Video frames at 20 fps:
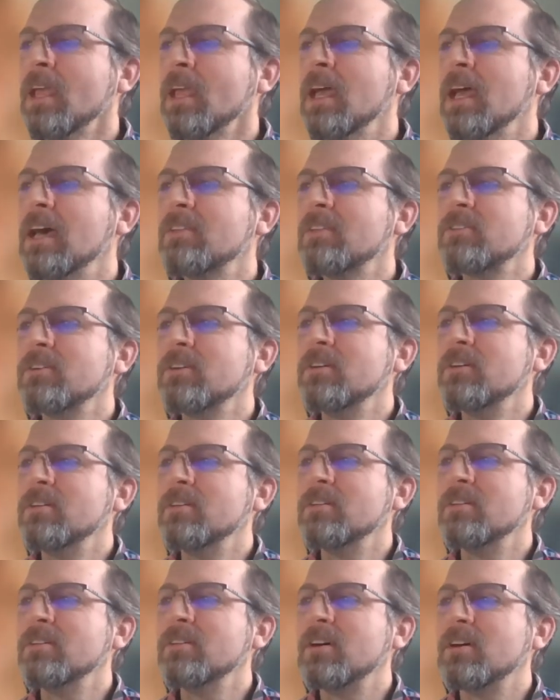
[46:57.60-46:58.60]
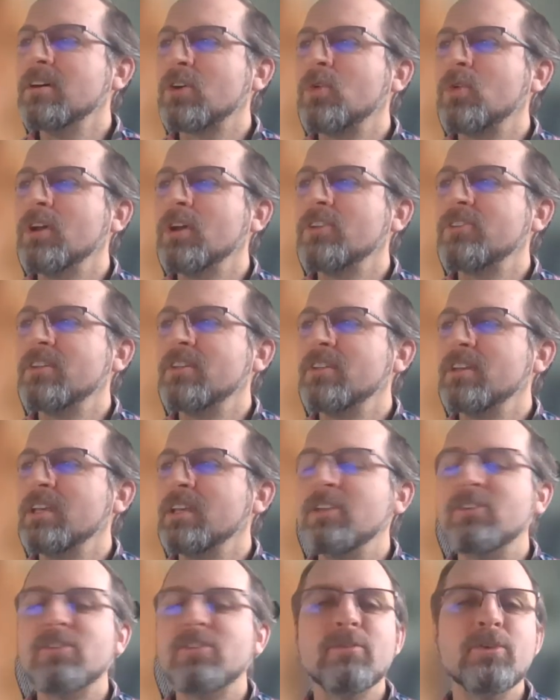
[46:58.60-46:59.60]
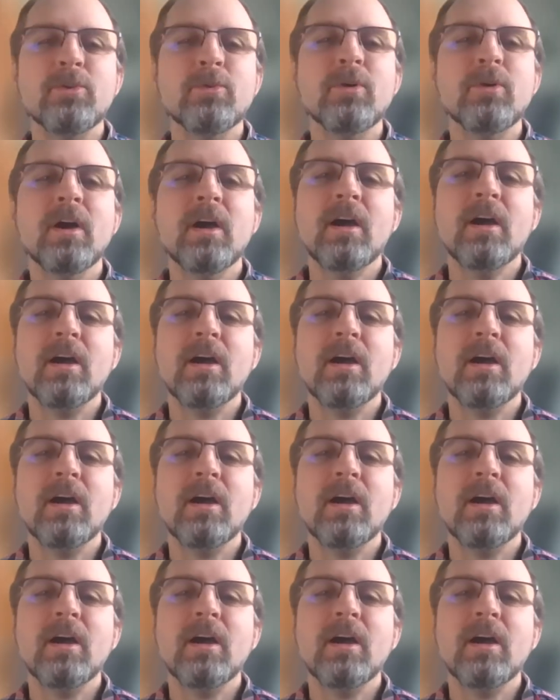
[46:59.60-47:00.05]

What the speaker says: ask a question to each of you